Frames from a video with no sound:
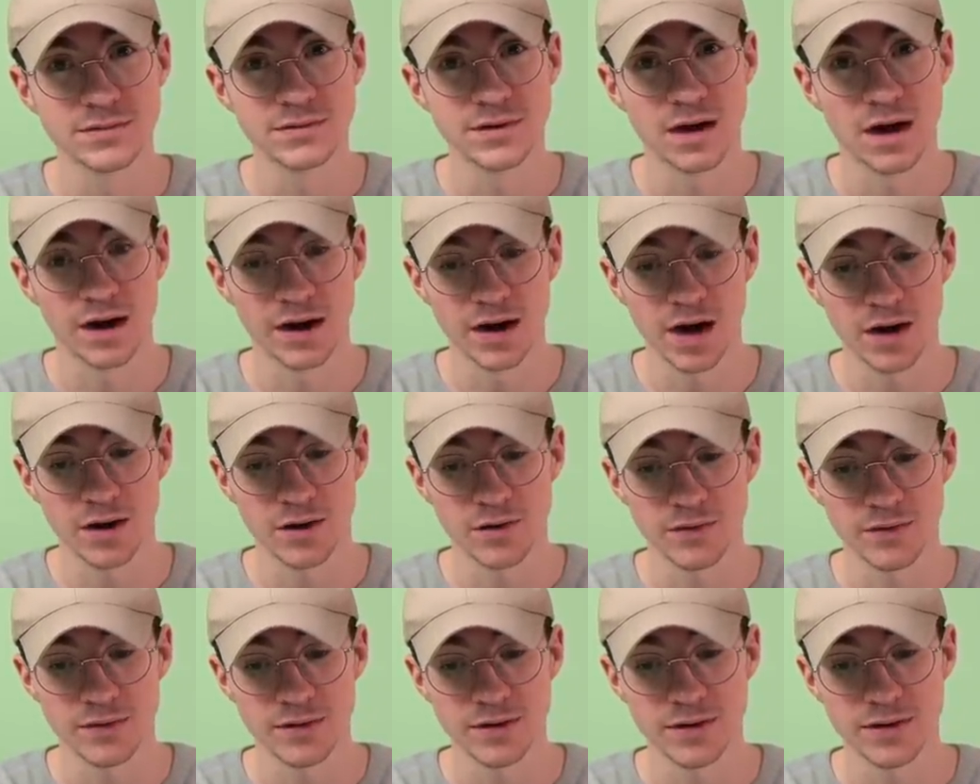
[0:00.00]
I know,
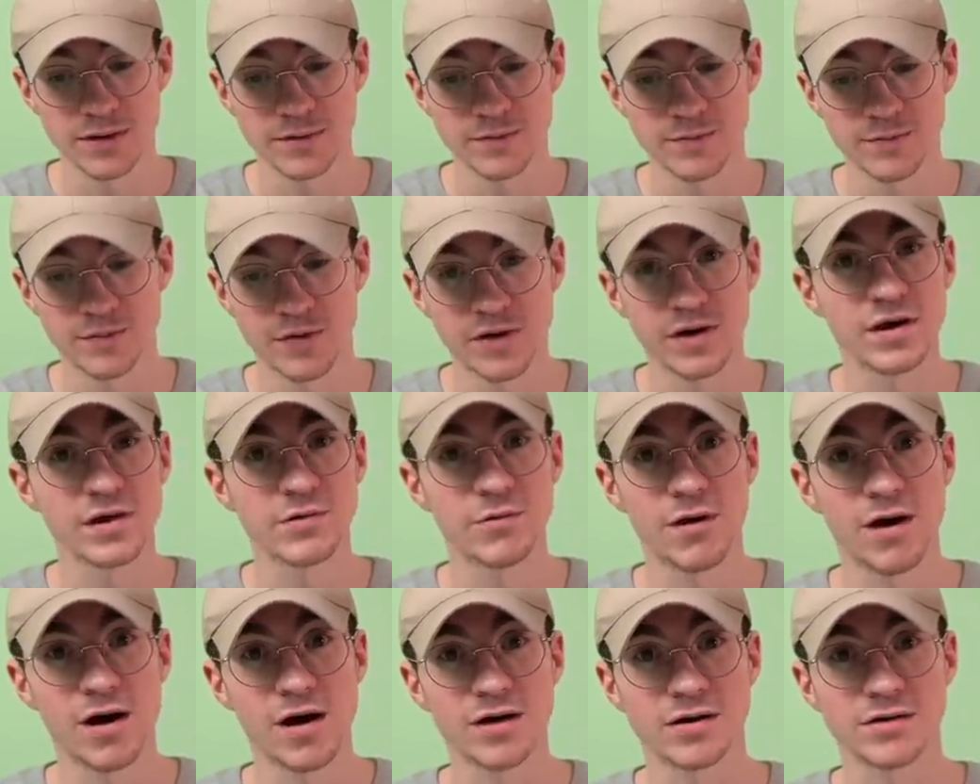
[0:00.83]
pretty
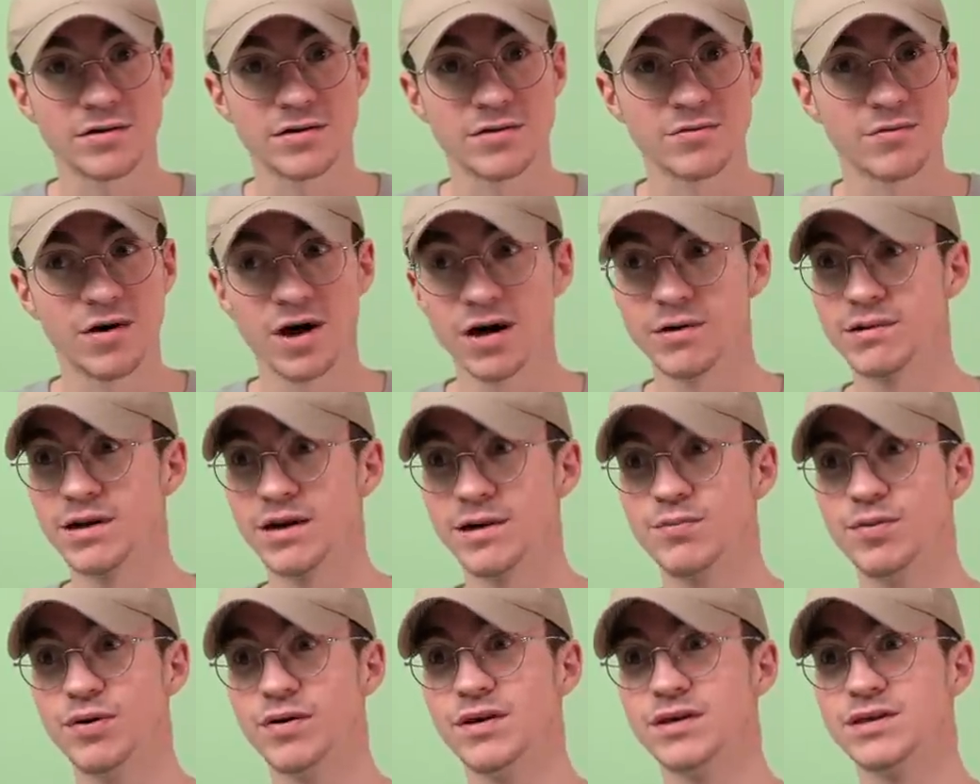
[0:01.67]
wild. Why would I
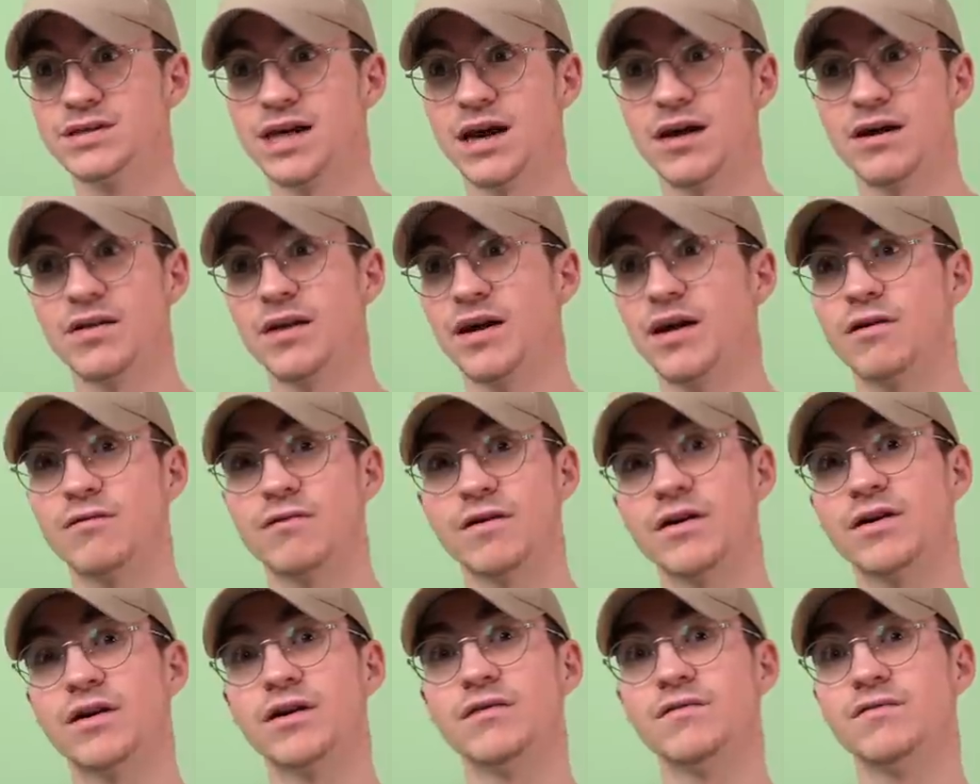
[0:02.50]
put this out there if
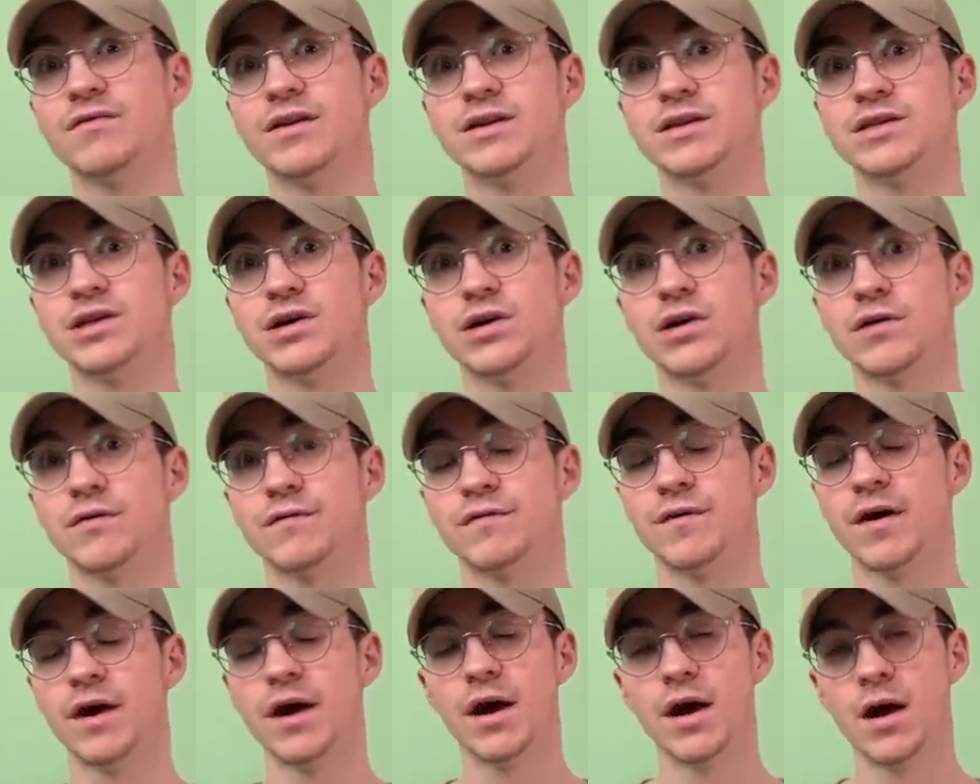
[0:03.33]
I couldn't finish it
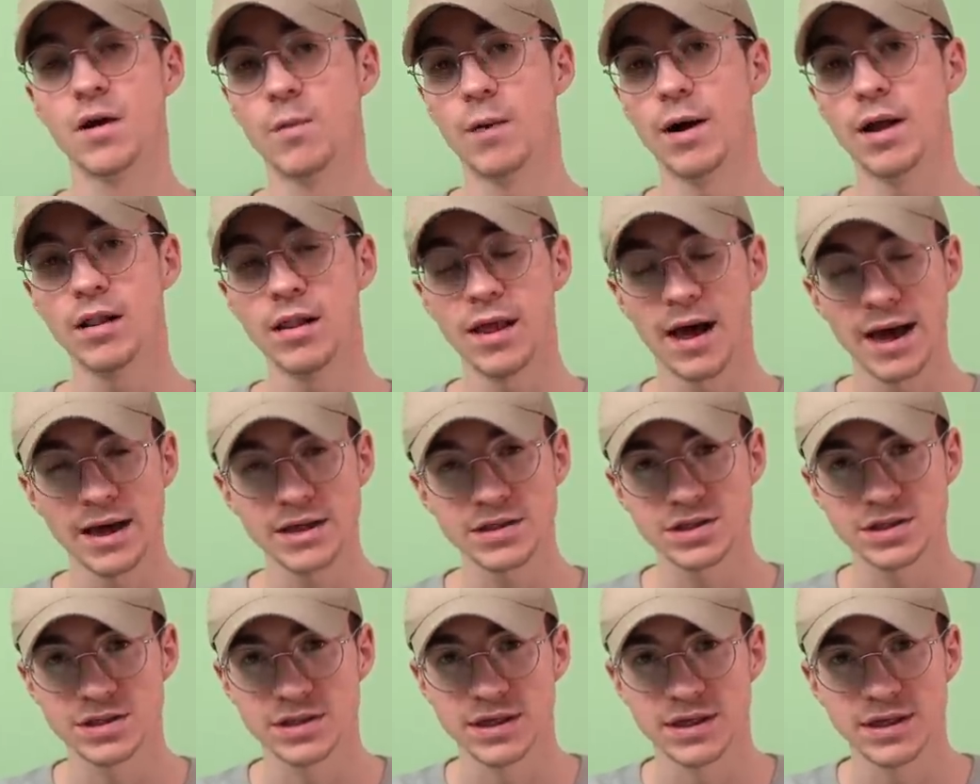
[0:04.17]
off? Well,
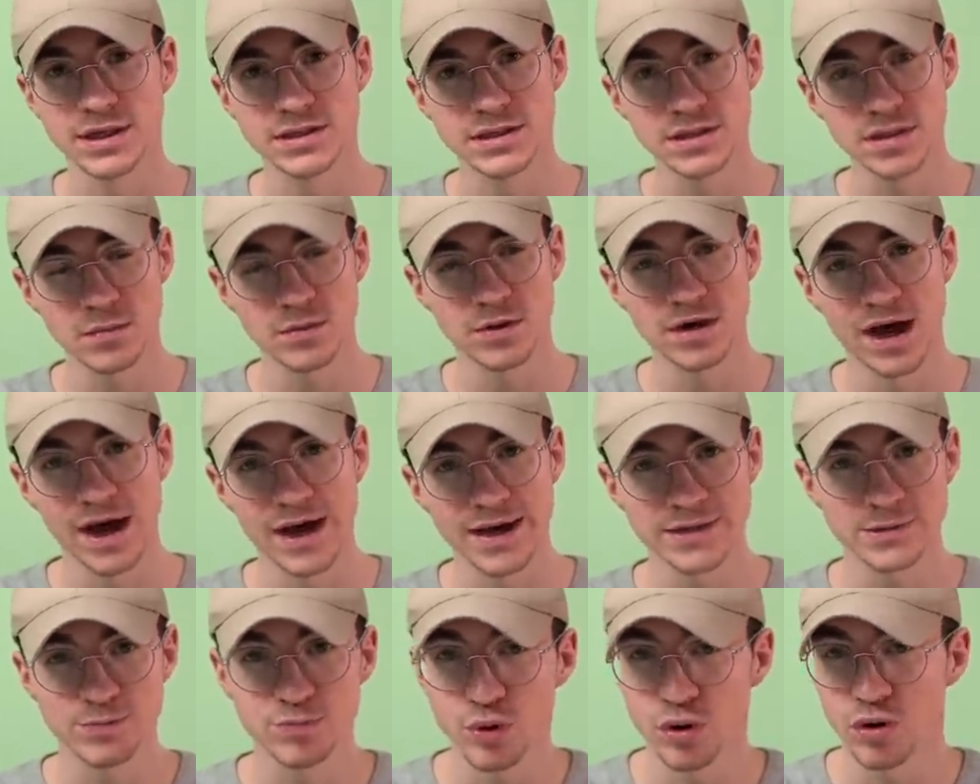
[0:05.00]
actually, someone
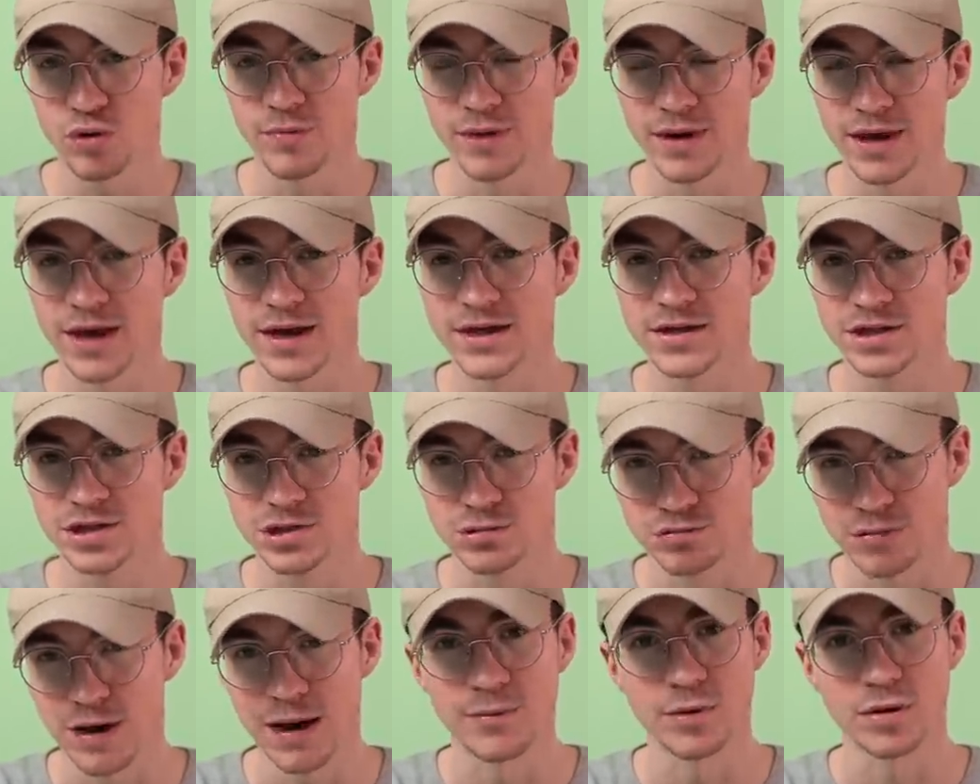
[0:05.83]
has bought me a
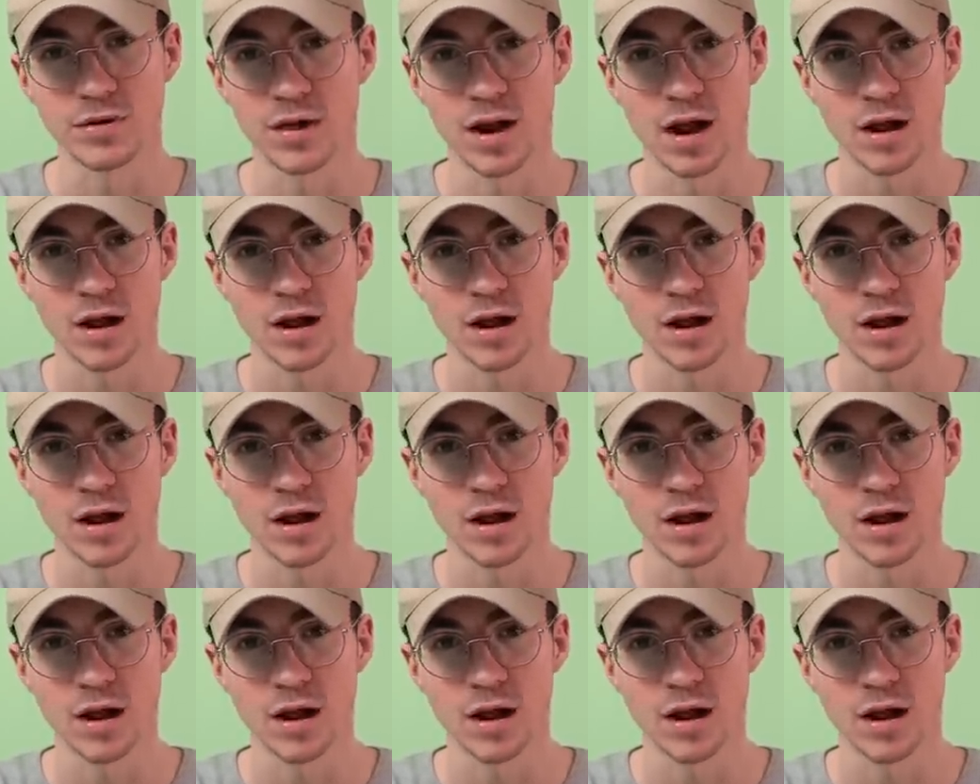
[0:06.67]
Dremel.